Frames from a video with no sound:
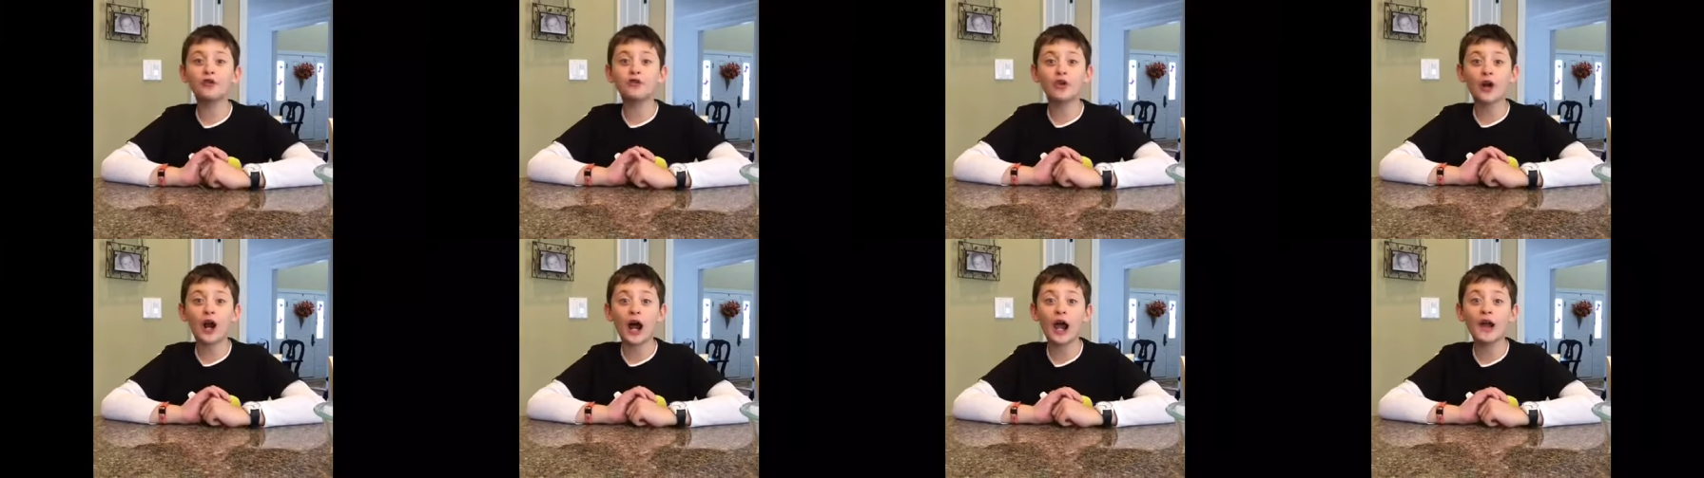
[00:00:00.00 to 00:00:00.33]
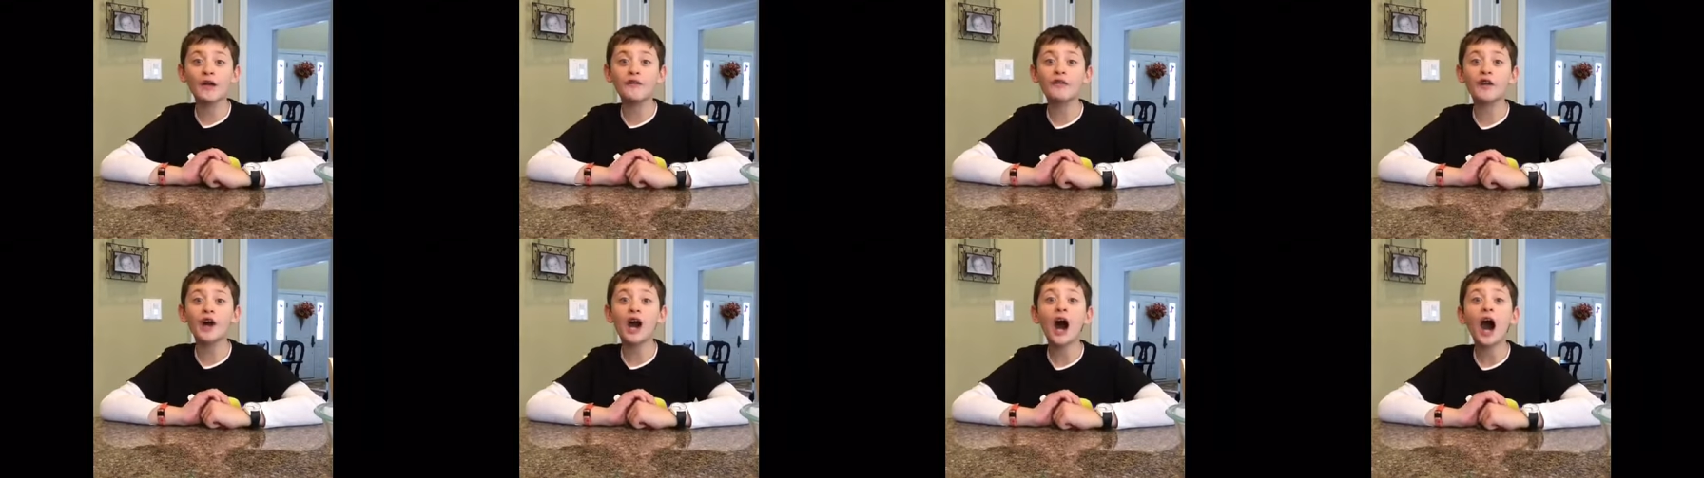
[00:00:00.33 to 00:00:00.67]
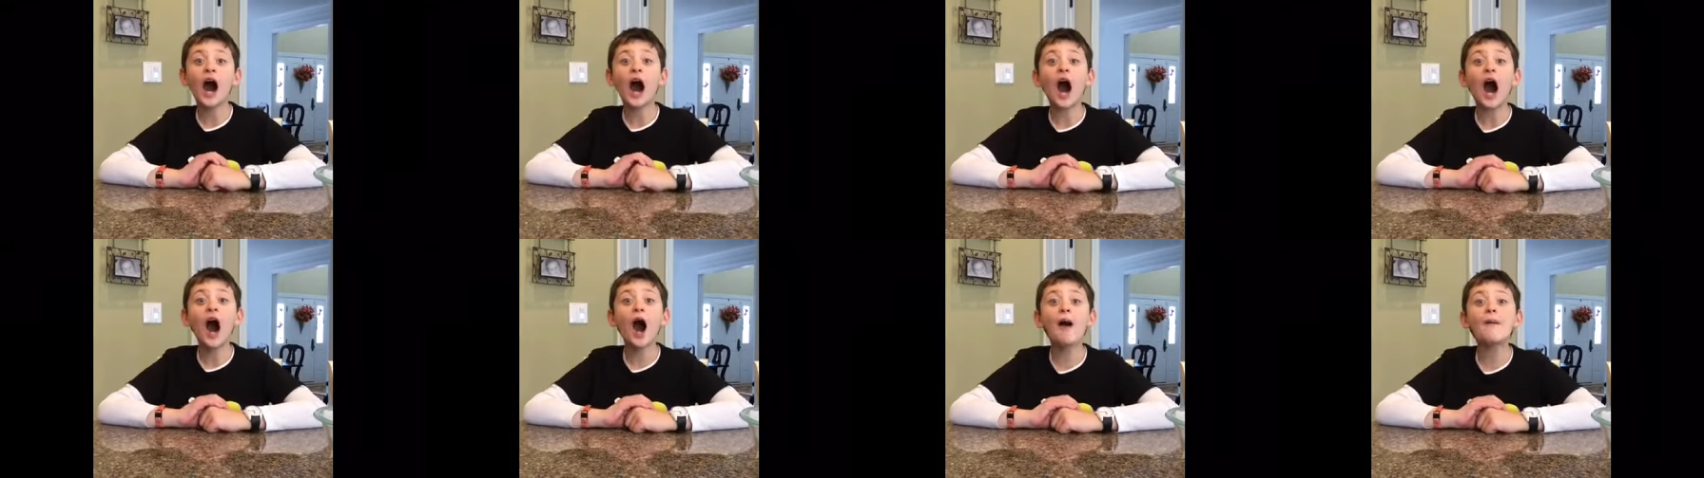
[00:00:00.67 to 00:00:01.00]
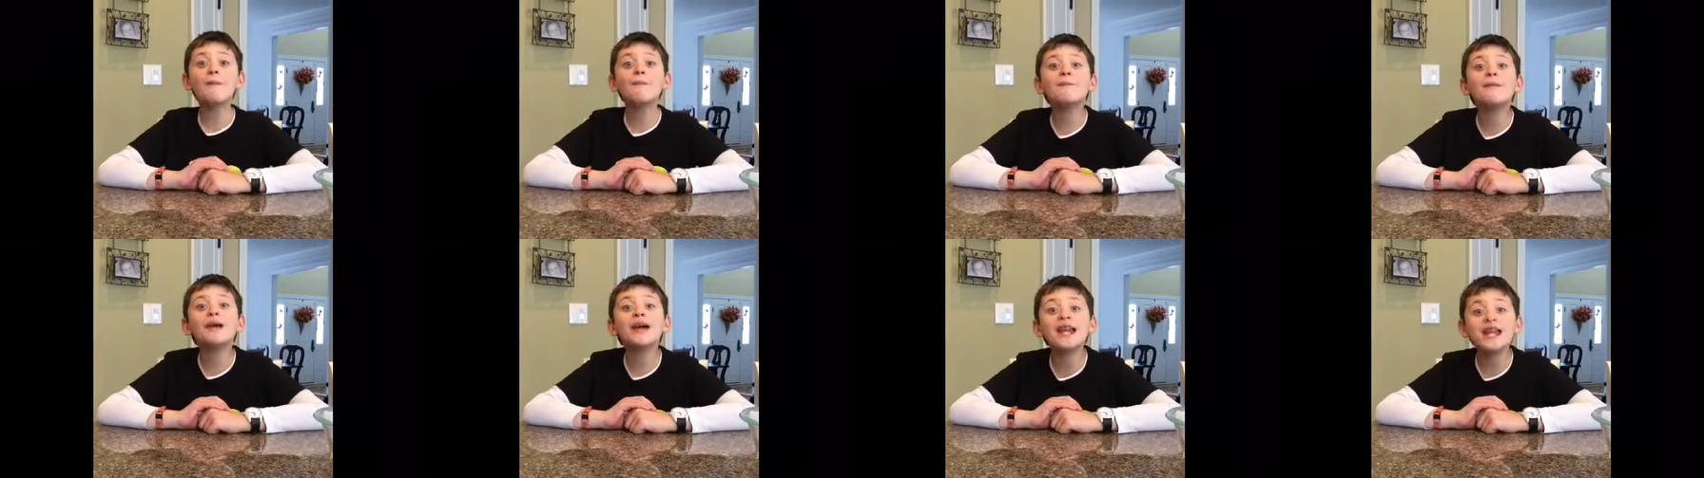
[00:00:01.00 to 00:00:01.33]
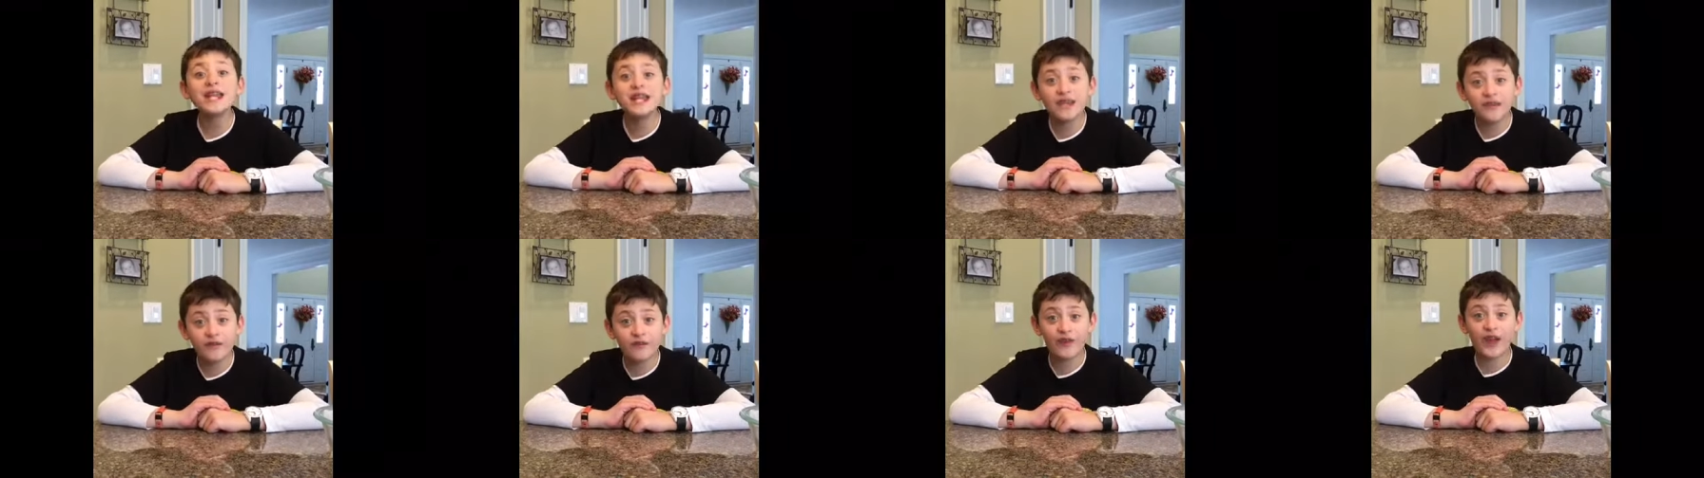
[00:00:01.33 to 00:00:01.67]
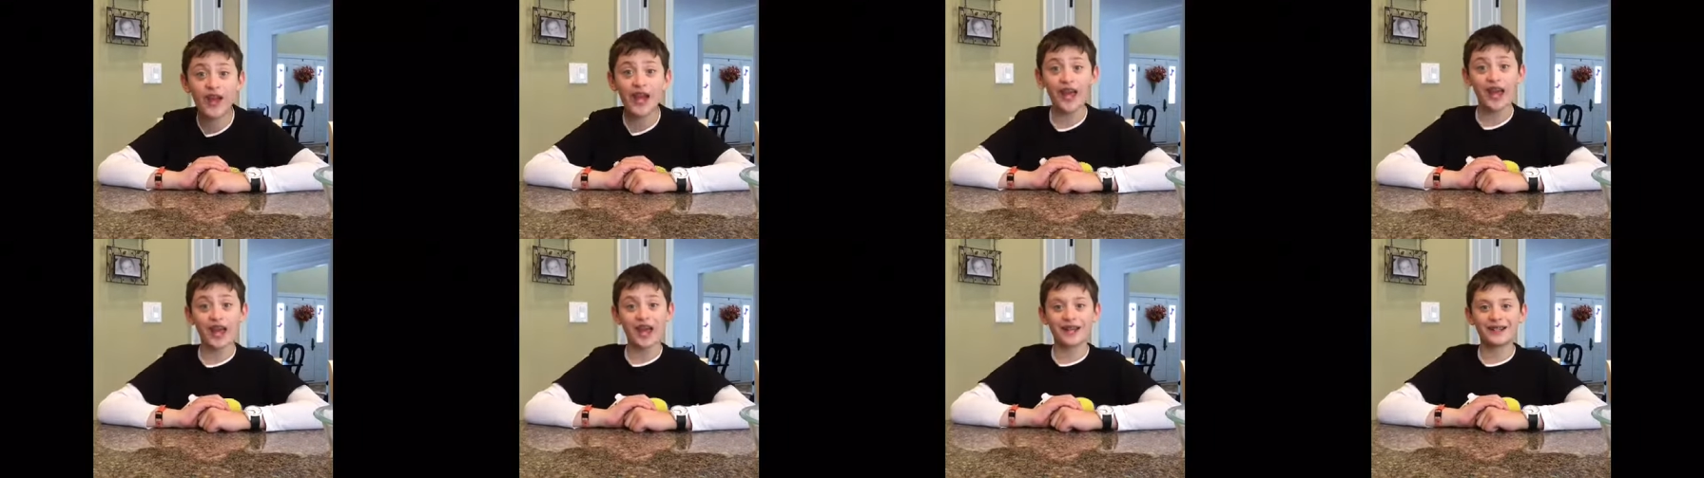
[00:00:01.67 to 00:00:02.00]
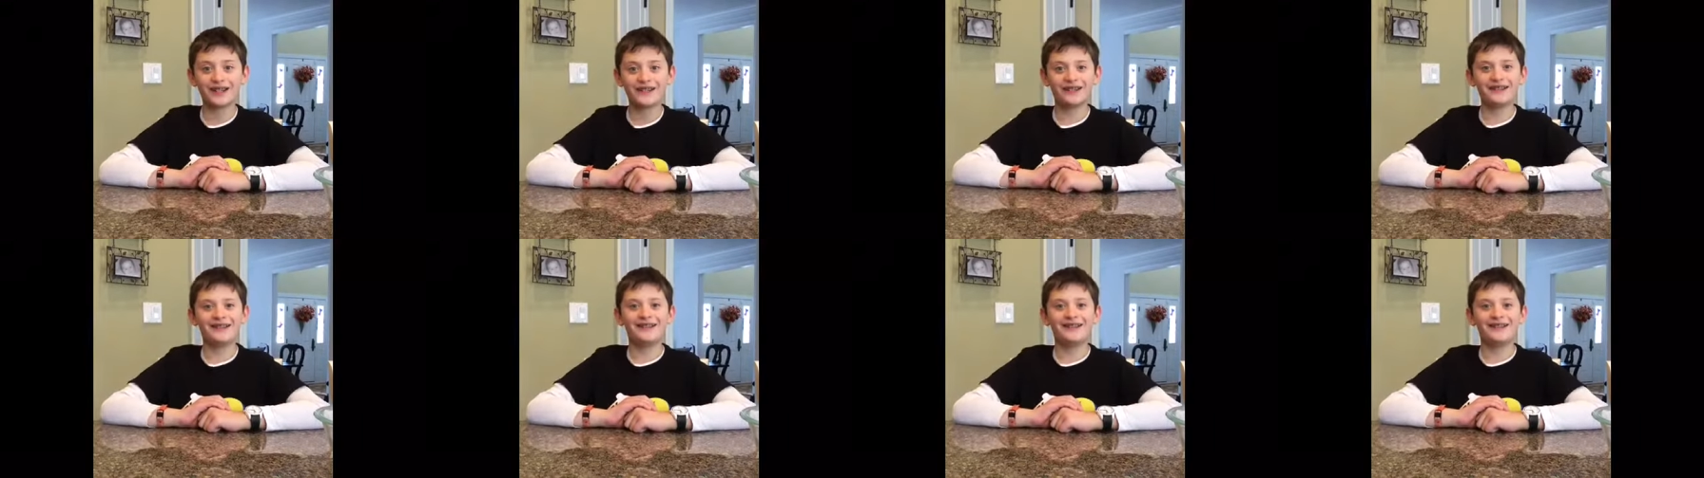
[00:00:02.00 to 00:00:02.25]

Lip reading: drive? A minivan.